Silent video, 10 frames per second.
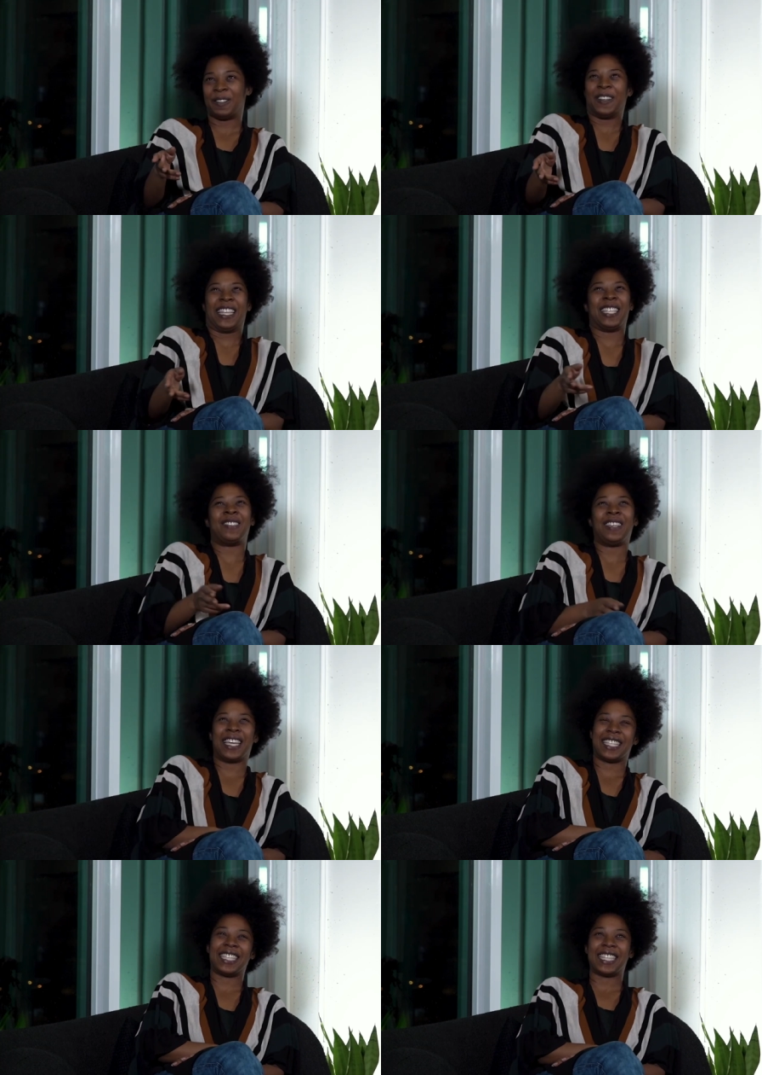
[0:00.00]
for this
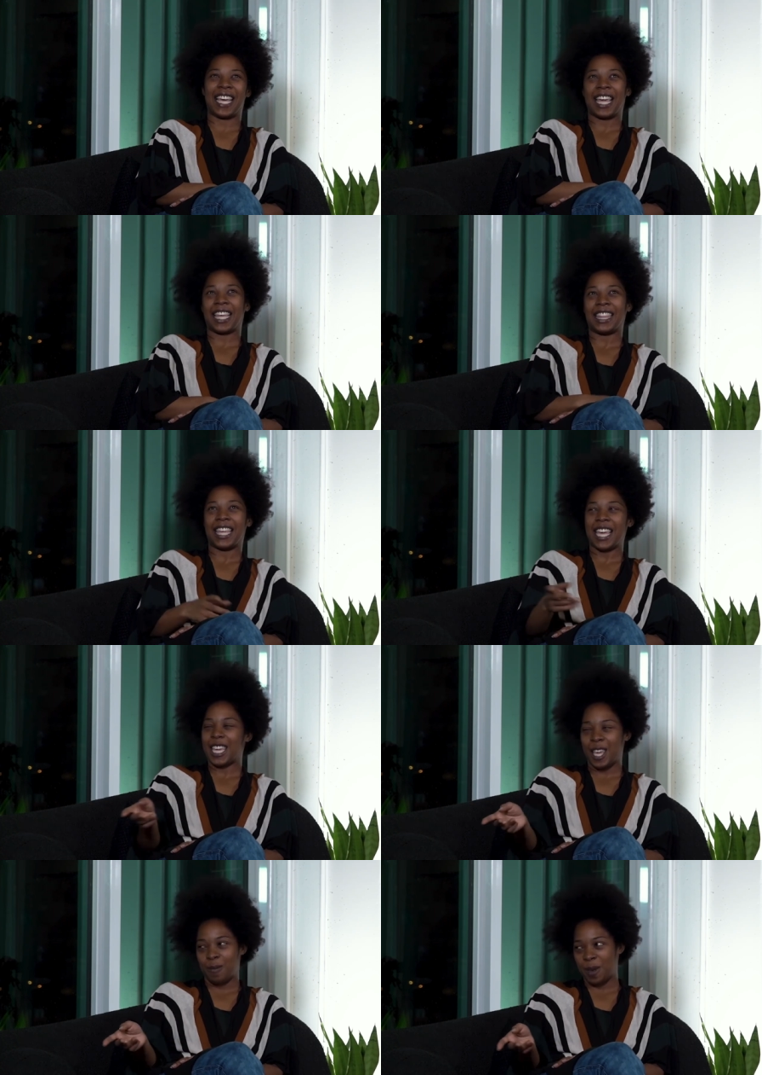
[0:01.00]
because it's like they
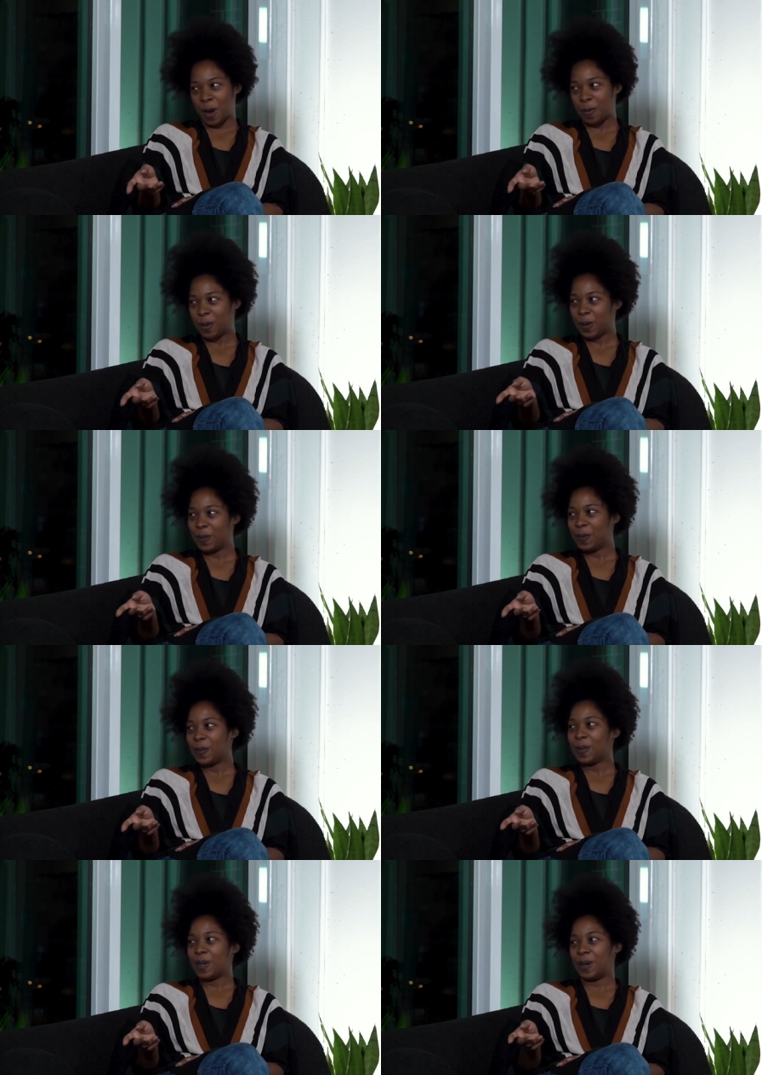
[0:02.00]
keep me humble.
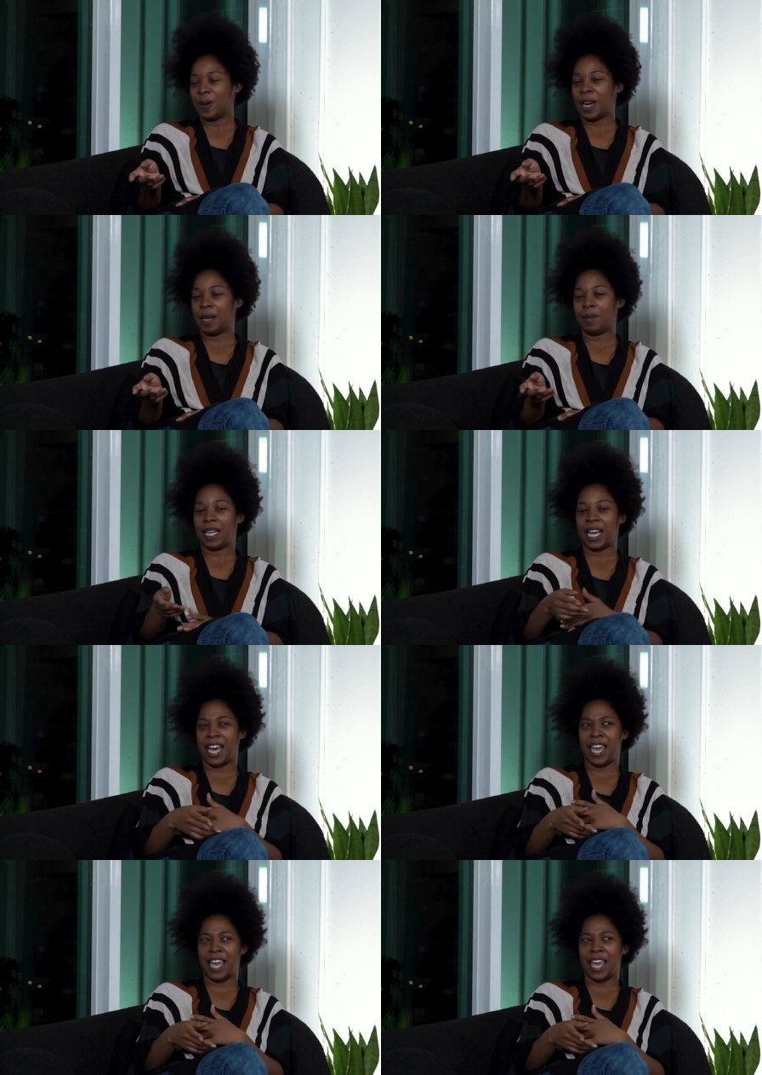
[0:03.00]
Yes. You know what I mean? I